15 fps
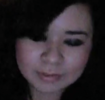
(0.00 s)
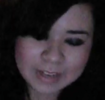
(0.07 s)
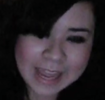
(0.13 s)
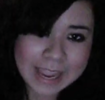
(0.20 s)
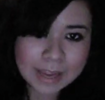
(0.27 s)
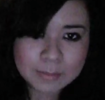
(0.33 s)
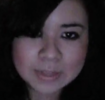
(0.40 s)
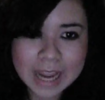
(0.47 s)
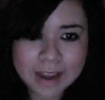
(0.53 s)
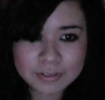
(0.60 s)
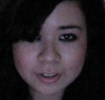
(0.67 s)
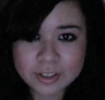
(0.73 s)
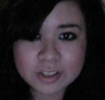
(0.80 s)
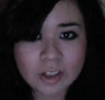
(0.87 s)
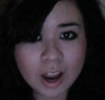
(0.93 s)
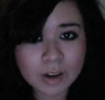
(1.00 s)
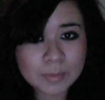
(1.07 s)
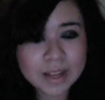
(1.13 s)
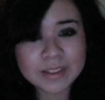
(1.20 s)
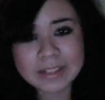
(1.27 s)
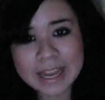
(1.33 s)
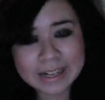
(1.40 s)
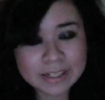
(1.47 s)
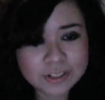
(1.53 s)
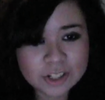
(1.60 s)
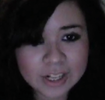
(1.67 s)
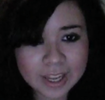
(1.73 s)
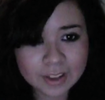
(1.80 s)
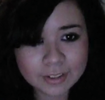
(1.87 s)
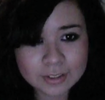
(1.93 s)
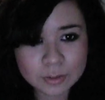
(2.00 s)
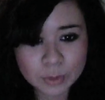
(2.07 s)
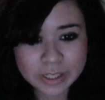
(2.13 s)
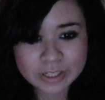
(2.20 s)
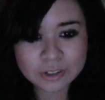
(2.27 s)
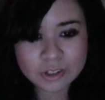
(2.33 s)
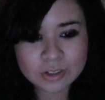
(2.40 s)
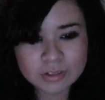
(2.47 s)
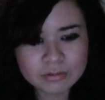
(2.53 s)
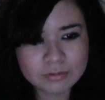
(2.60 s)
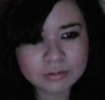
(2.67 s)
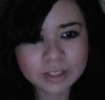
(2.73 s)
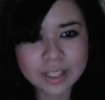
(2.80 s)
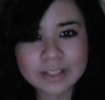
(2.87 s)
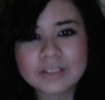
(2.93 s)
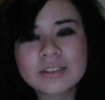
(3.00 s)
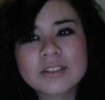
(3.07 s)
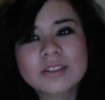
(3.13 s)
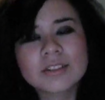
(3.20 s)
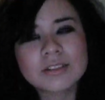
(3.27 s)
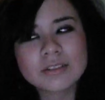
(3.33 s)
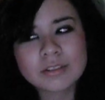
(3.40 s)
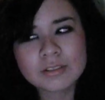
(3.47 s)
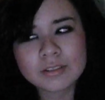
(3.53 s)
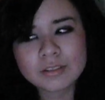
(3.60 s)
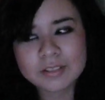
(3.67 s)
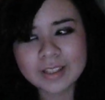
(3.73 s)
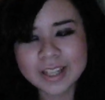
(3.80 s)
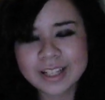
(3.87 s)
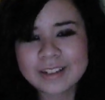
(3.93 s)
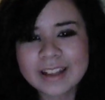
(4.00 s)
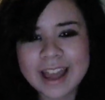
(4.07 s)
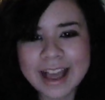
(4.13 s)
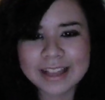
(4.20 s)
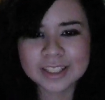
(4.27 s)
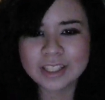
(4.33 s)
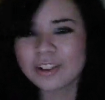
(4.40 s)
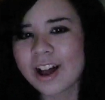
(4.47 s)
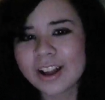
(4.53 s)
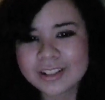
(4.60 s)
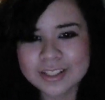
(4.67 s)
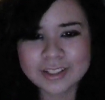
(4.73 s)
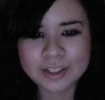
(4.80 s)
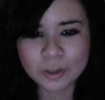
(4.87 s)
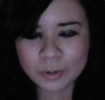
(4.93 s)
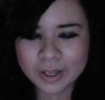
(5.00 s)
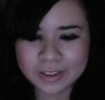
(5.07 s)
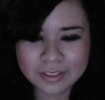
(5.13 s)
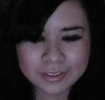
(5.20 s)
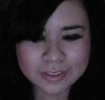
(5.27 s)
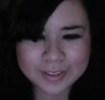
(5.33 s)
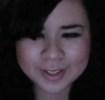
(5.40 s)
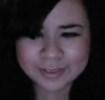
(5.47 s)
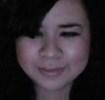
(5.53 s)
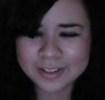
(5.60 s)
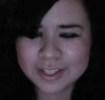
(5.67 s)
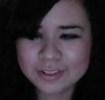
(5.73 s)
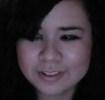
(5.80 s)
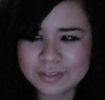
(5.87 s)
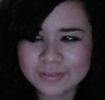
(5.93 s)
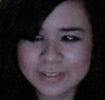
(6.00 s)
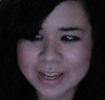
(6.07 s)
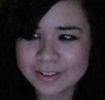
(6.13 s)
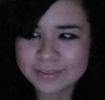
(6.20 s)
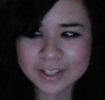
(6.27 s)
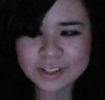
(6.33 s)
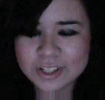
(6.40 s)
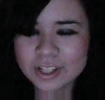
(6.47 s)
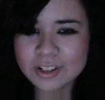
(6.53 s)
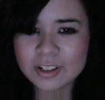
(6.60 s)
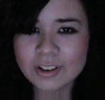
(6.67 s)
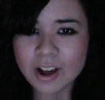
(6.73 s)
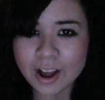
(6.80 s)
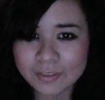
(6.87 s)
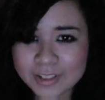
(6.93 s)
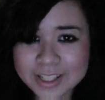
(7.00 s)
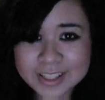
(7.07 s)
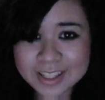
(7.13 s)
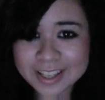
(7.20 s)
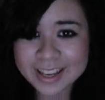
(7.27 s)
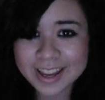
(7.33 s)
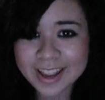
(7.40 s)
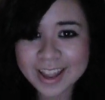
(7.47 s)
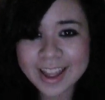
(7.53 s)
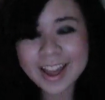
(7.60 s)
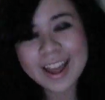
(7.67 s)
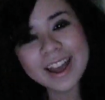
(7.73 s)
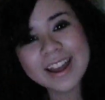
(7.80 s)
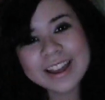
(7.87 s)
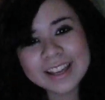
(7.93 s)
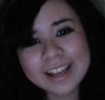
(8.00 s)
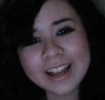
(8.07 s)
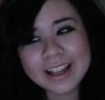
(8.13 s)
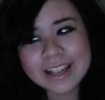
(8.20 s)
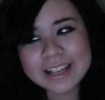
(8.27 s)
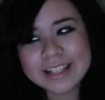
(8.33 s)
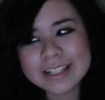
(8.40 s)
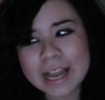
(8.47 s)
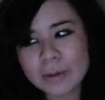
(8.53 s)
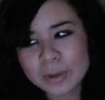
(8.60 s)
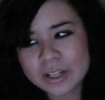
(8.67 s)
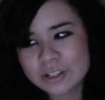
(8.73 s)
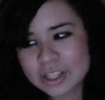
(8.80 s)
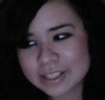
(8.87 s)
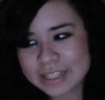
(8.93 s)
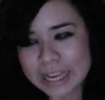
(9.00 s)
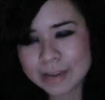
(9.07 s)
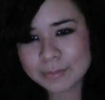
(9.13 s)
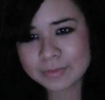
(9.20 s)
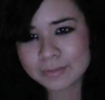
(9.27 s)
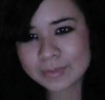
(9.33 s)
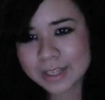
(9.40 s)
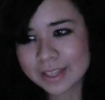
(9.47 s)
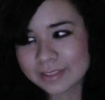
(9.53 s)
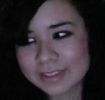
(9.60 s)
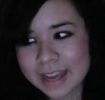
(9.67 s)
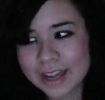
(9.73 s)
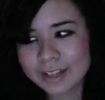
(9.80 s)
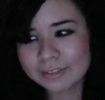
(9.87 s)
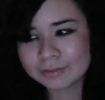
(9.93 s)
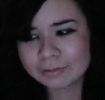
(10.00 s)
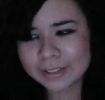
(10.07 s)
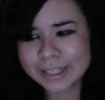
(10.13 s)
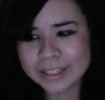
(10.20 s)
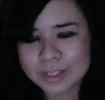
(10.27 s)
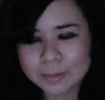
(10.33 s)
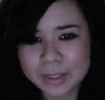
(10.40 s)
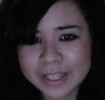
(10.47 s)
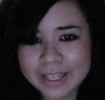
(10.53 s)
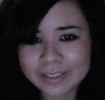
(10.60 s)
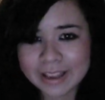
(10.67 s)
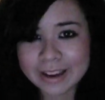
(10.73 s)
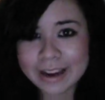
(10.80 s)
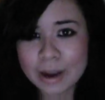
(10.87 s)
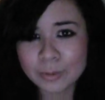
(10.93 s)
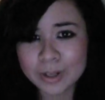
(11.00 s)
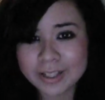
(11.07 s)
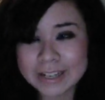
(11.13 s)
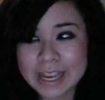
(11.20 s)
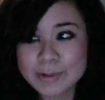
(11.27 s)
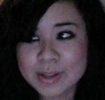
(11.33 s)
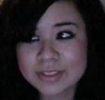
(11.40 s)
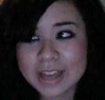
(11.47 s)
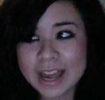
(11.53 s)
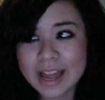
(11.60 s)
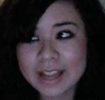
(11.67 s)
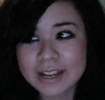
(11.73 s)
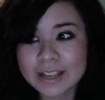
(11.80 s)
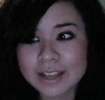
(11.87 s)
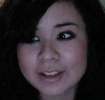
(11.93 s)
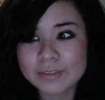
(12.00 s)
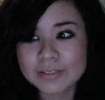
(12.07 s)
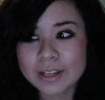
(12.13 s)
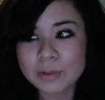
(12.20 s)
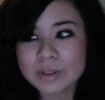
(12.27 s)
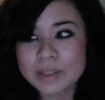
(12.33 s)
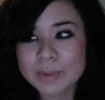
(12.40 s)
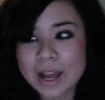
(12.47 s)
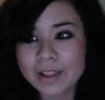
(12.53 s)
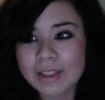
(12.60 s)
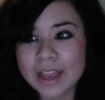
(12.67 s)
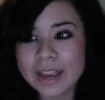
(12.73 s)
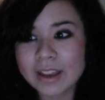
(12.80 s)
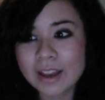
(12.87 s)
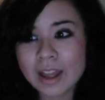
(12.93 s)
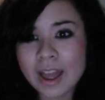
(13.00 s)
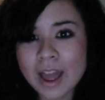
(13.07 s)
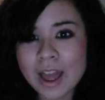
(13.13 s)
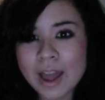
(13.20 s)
named after a song by the 9 Inch Nails, which it has a lot to do with the fanfiction, obviously, because I wouldn't just name it that randomly. Like, I wouldn't name it that if it was about, like,